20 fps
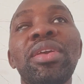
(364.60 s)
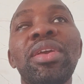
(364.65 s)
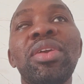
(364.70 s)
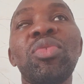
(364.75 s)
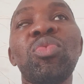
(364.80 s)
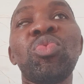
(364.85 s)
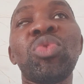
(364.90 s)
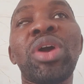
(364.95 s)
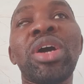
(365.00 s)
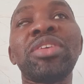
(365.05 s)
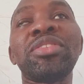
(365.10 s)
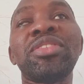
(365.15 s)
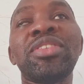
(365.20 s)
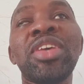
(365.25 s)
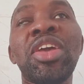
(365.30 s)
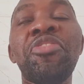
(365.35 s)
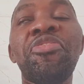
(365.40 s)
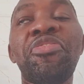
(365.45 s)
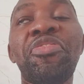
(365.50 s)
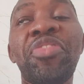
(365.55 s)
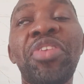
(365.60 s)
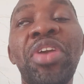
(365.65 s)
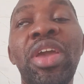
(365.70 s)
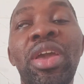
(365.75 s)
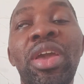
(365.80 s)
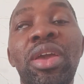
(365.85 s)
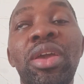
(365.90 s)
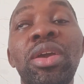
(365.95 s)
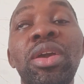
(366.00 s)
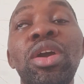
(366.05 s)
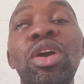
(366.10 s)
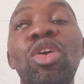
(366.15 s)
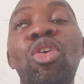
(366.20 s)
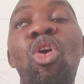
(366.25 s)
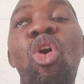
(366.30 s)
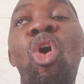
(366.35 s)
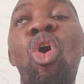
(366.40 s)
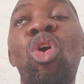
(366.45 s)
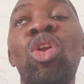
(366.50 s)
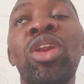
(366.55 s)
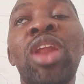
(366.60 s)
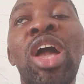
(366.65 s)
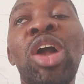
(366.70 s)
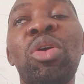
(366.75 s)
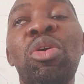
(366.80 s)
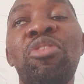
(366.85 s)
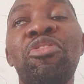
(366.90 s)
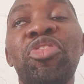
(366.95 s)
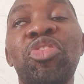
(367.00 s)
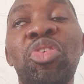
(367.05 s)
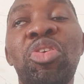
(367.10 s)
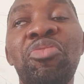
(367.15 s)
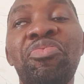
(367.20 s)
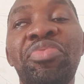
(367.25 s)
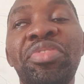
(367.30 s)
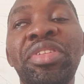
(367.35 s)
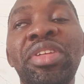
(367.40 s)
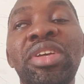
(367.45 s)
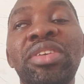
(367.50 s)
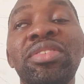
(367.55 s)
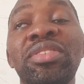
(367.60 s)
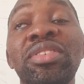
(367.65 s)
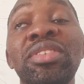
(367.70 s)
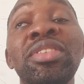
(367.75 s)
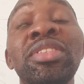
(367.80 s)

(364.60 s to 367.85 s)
we can say fear or lack of confidence.